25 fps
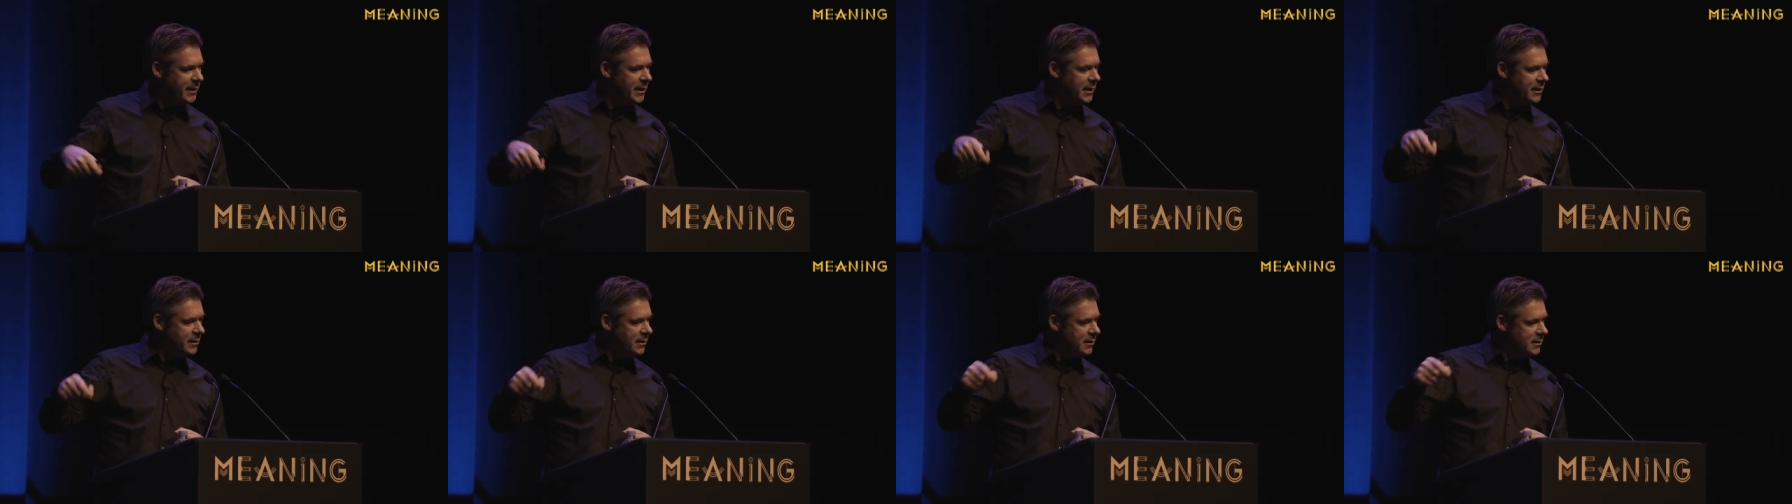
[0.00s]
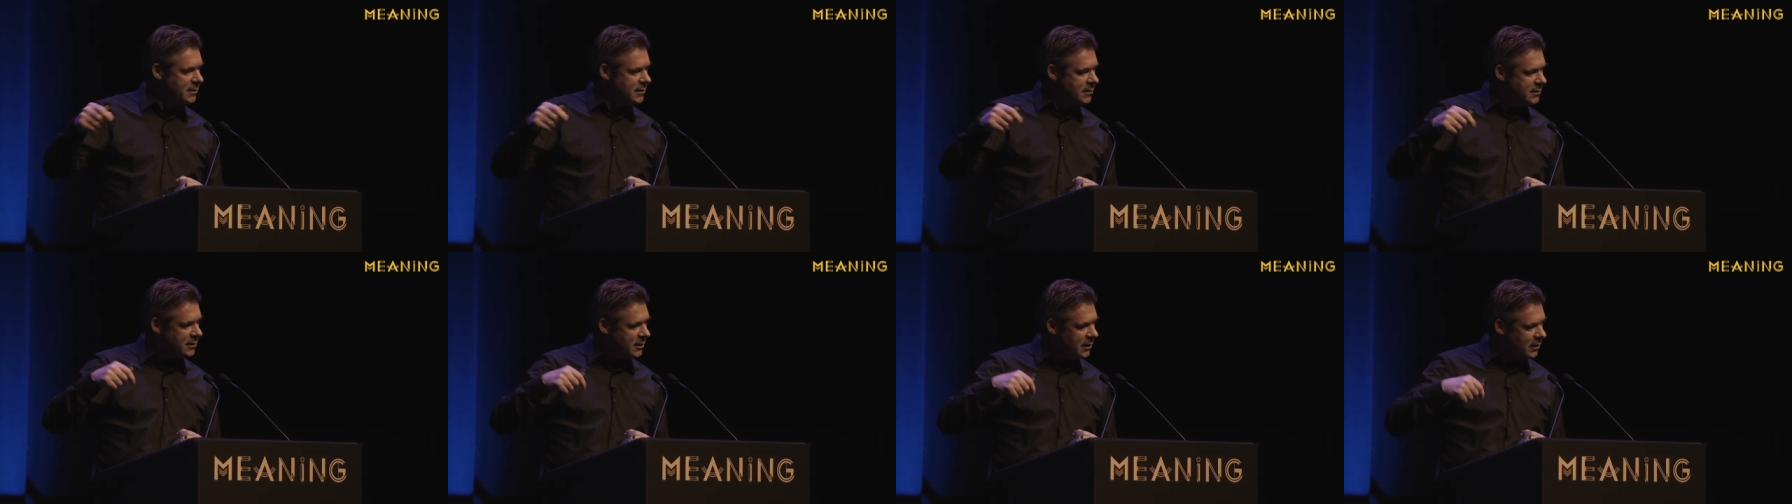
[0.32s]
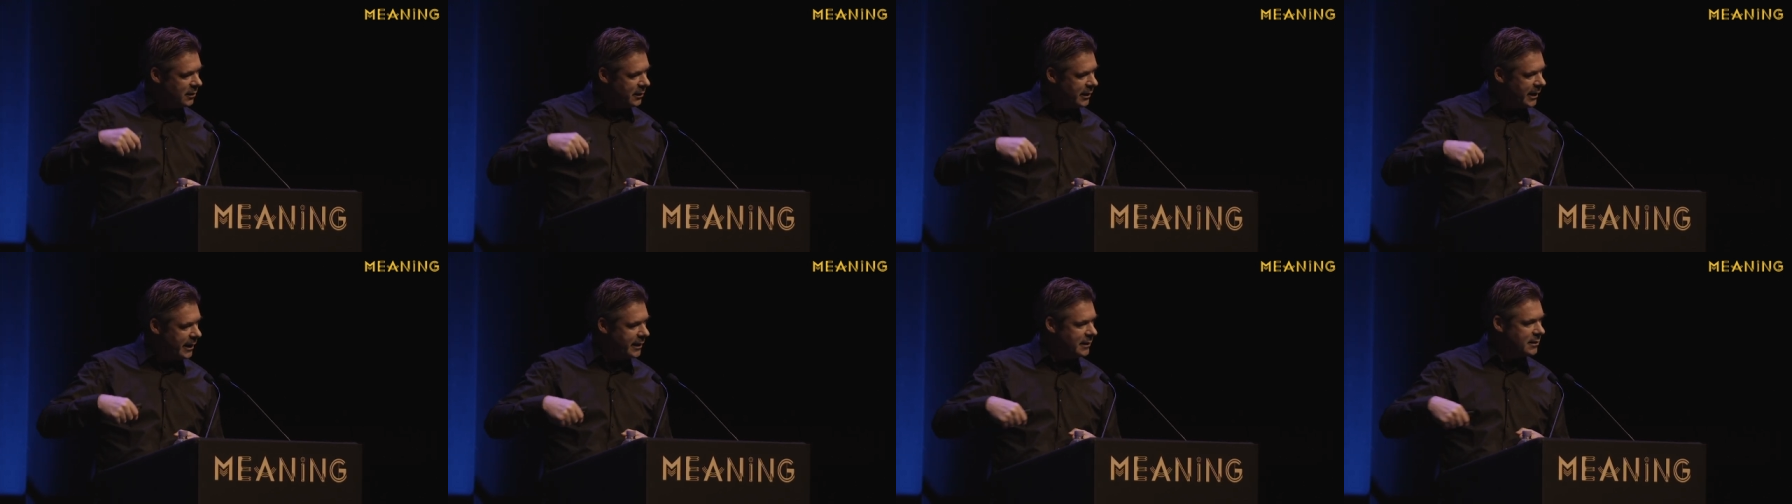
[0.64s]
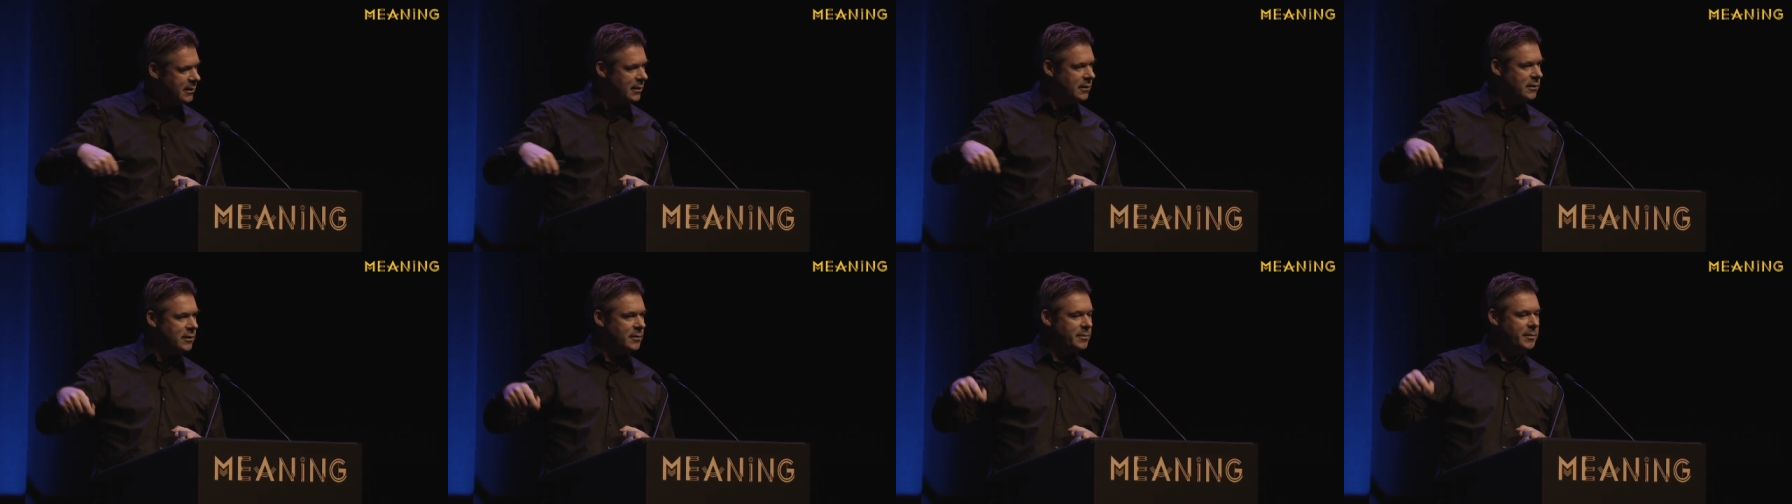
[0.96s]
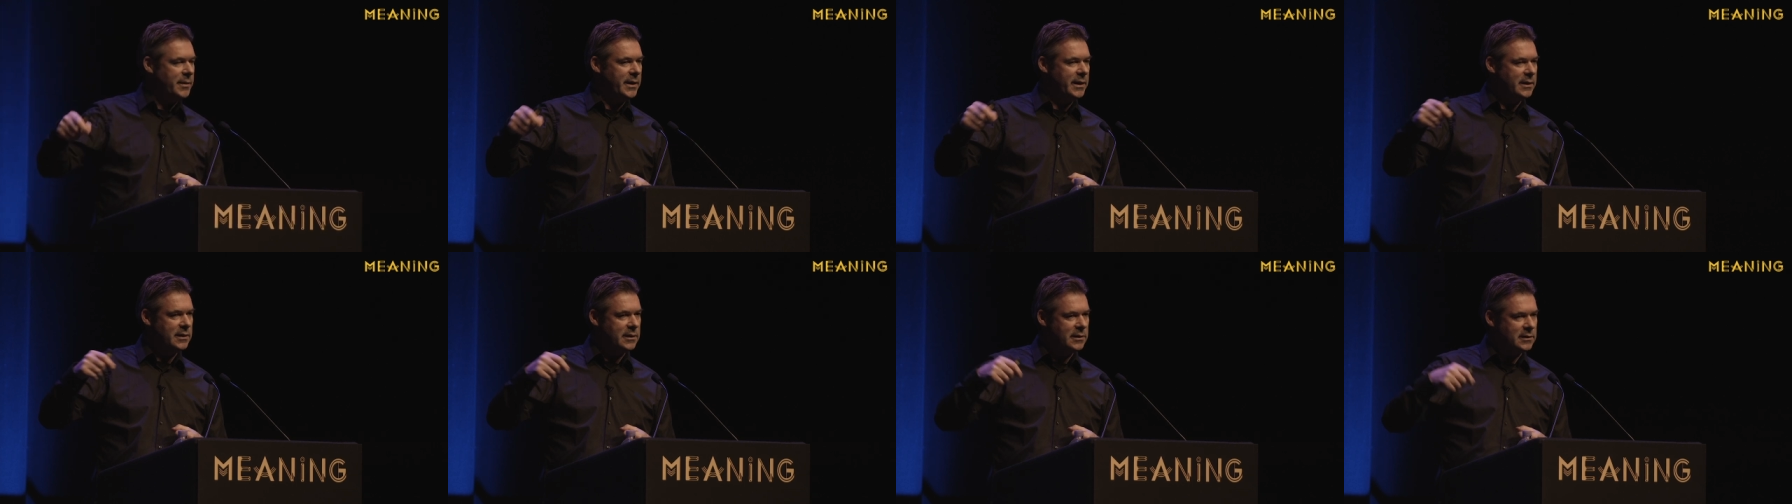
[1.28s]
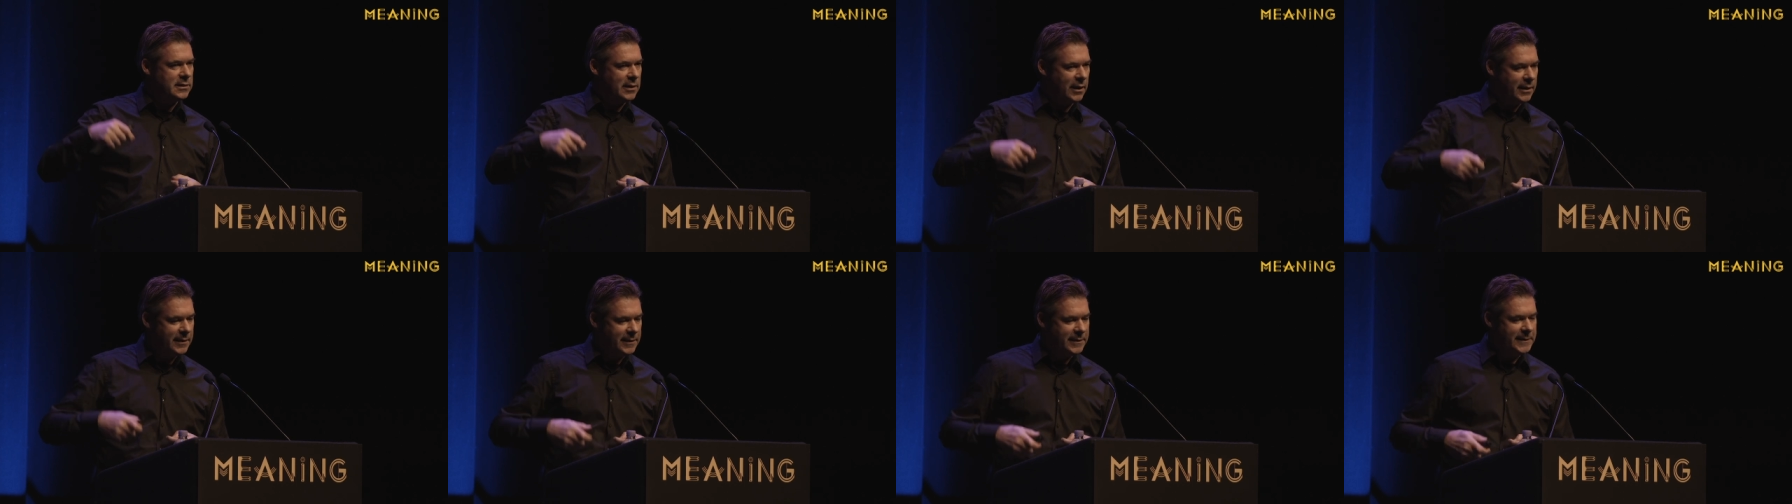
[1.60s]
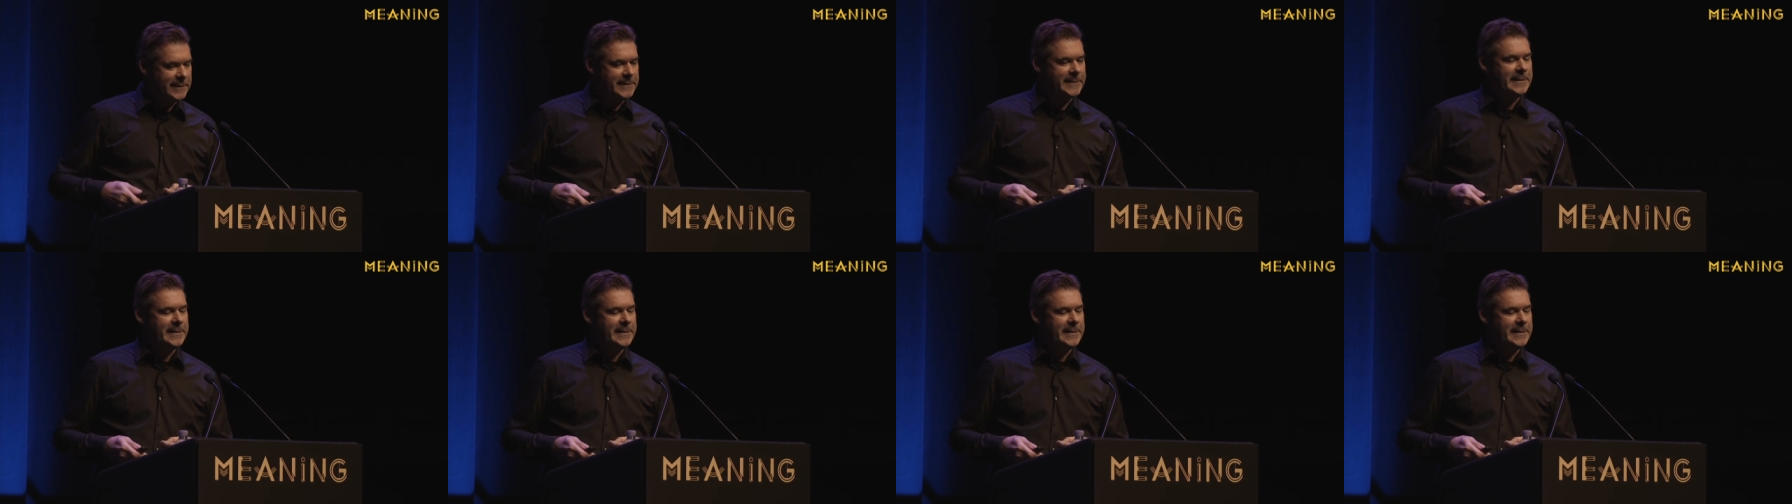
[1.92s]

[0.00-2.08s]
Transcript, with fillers: meters or 800 meters. Uh,